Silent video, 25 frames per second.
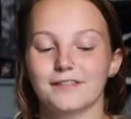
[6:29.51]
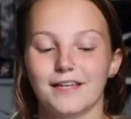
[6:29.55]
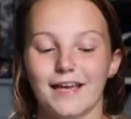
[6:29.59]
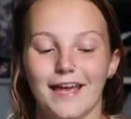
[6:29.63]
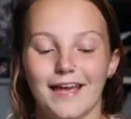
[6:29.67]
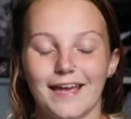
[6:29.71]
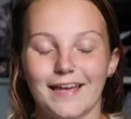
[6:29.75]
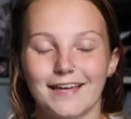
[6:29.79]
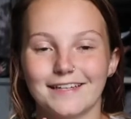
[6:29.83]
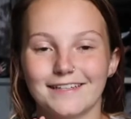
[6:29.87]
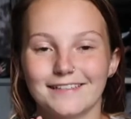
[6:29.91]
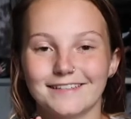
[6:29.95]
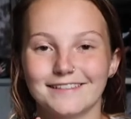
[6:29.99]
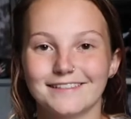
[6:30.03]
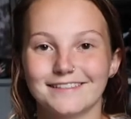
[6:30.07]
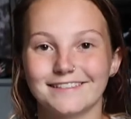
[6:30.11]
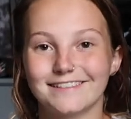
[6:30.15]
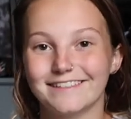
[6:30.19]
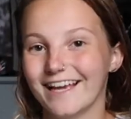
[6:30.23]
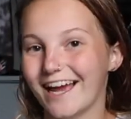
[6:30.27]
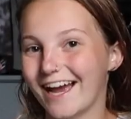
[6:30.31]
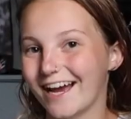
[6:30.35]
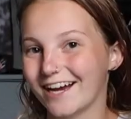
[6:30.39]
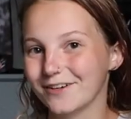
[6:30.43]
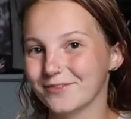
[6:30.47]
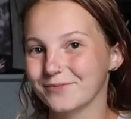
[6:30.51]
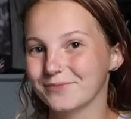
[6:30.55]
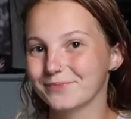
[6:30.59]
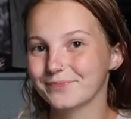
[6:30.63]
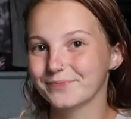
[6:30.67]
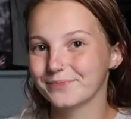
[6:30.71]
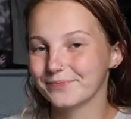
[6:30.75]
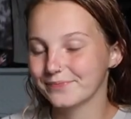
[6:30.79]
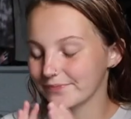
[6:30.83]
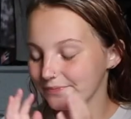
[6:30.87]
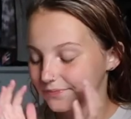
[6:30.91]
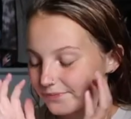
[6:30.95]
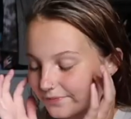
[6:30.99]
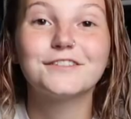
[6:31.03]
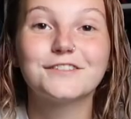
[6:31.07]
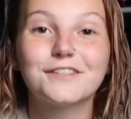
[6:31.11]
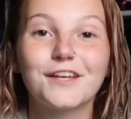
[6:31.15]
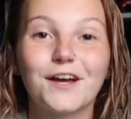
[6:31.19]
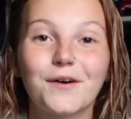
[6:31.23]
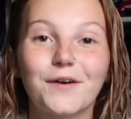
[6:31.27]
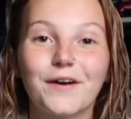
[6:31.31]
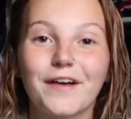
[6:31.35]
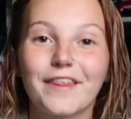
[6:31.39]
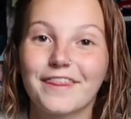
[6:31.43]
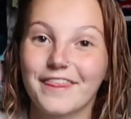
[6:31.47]
And yeah,
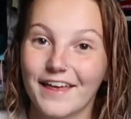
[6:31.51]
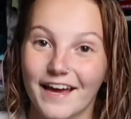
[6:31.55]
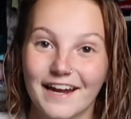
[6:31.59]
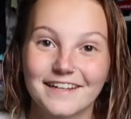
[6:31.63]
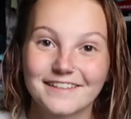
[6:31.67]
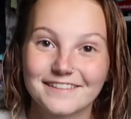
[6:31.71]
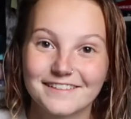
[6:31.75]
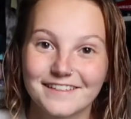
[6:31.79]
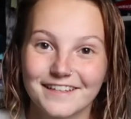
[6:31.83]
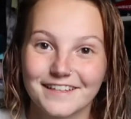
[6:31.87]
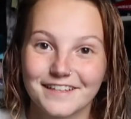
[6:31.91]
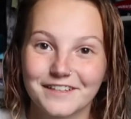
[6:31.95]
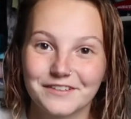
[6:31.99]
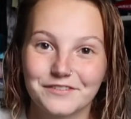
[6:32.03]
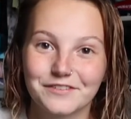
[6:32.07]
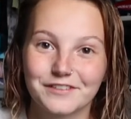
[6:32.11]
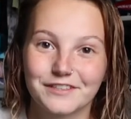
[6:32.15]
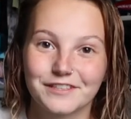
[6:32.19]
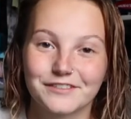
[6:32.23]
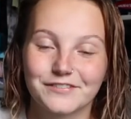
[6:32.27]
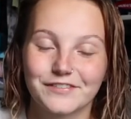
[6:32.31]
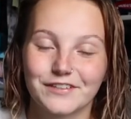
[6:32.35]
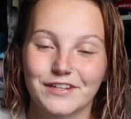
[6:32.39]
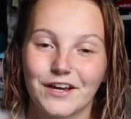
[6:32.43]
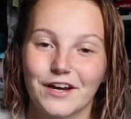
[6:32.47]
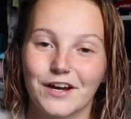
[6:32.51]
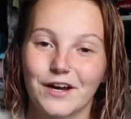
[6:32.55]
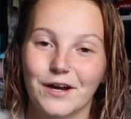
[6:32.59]
so that is it for this video.